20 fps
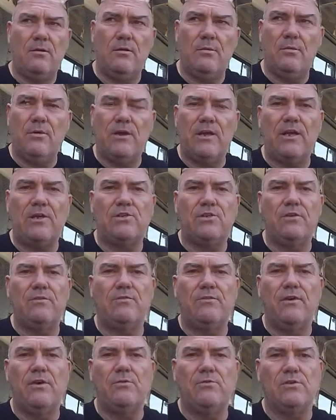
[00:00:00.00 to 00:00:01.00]
Where it gets
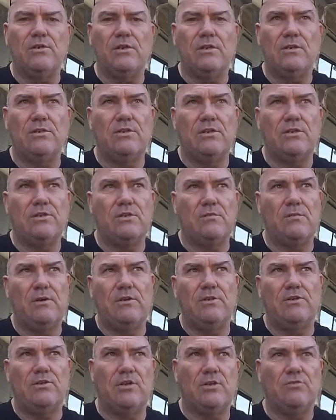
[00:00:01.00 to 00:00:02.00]
confusing is this split
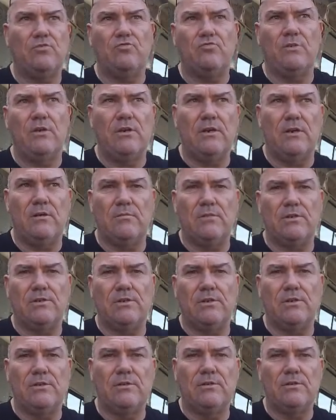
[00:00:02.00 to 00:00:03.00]
charge relay
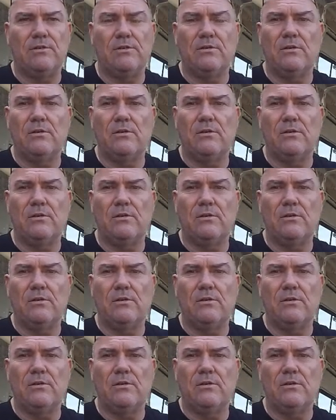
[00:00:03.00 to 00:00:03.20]
business.